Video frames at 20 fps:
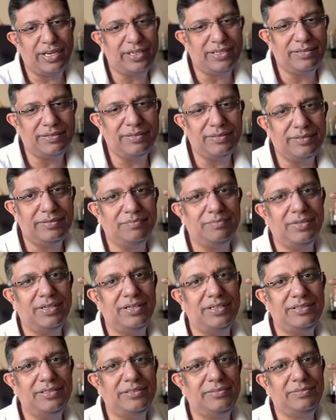like
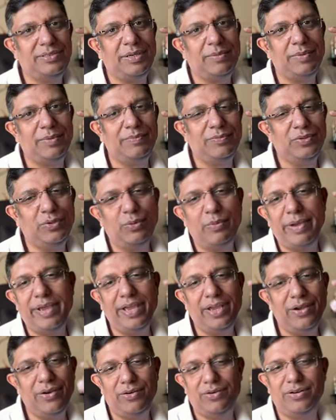Shivam
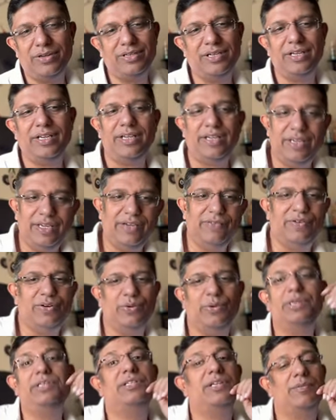Dubey or even
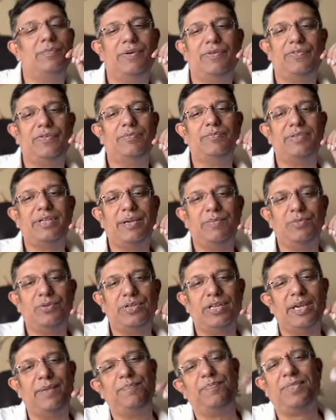Rohit Sharma from time to
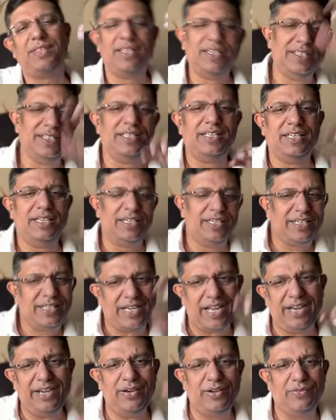time
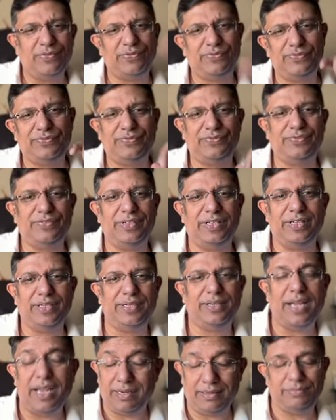kind of,
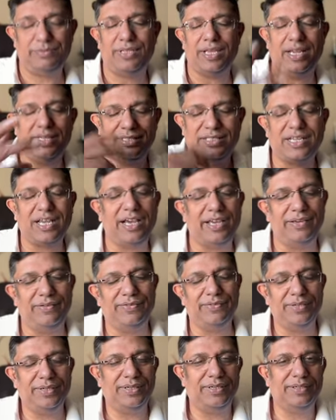and Sky
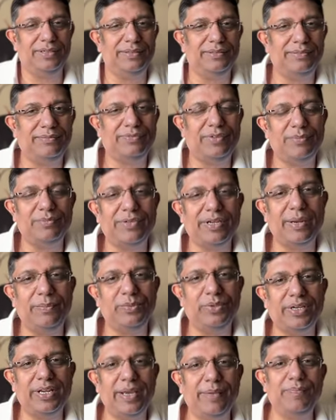from time
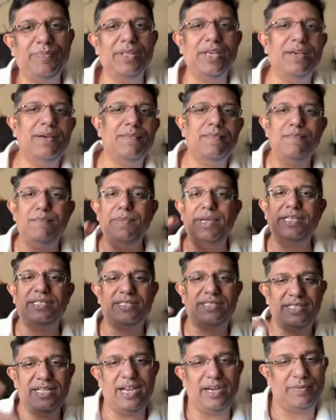to time,
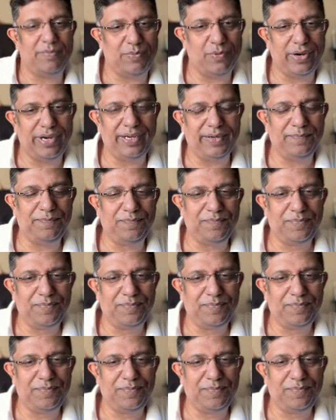miss that point.